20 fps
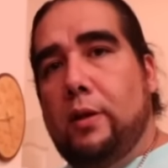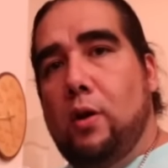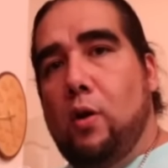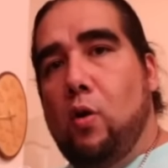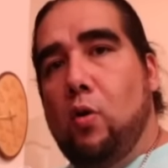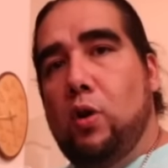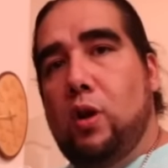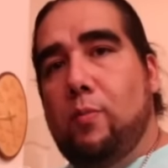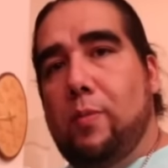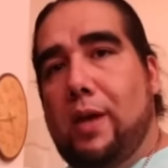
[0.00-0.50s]

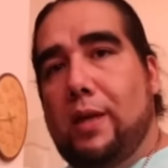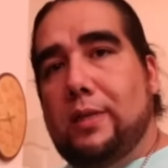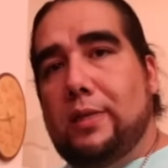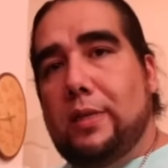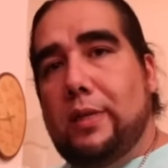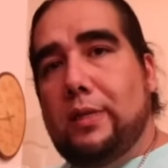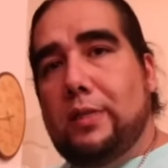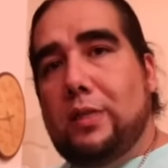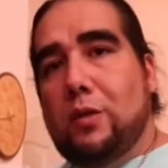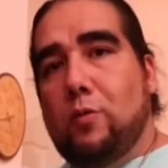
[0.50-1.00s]
only made
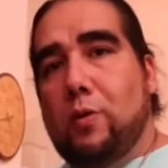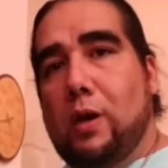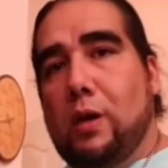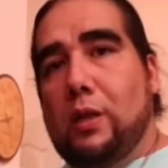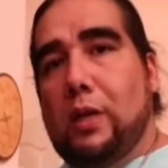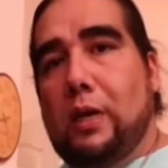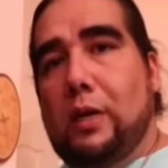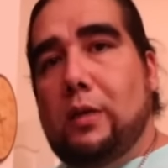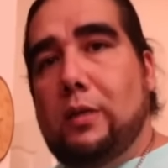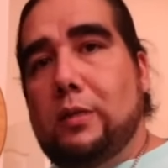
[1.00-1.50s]
sense to wear
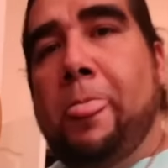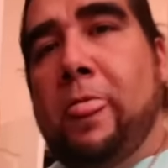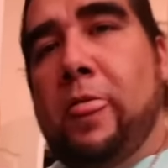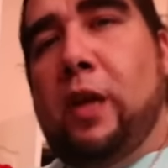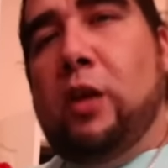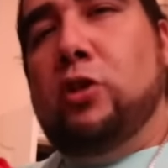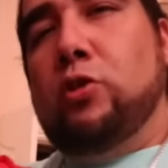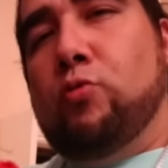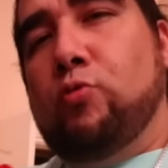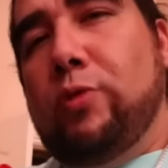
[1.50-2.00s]
these.
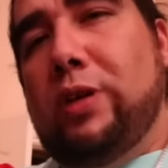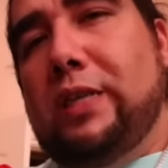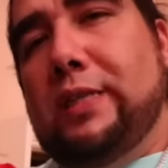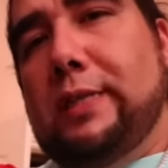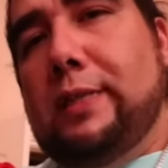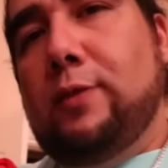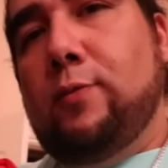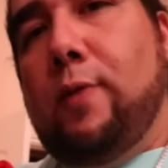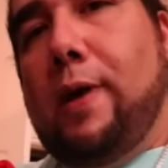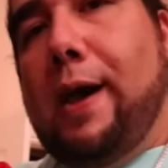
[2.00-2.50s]
There's
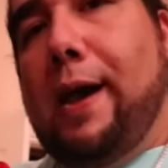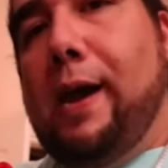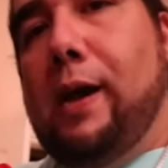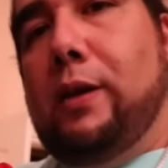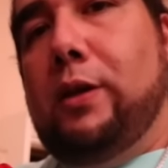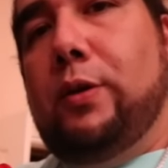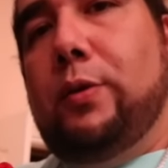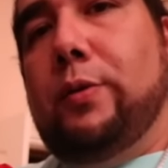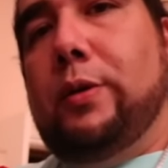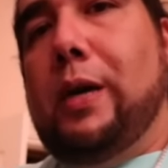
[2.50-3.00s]
reasons why I
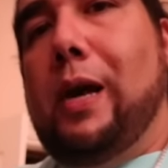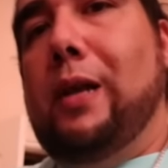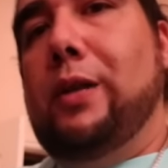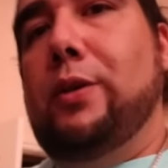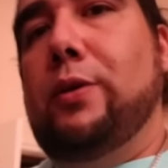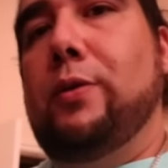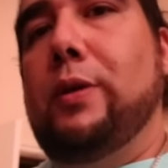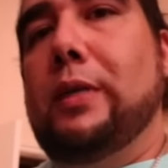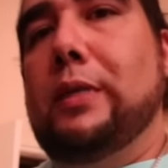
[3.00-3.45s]
do what I do.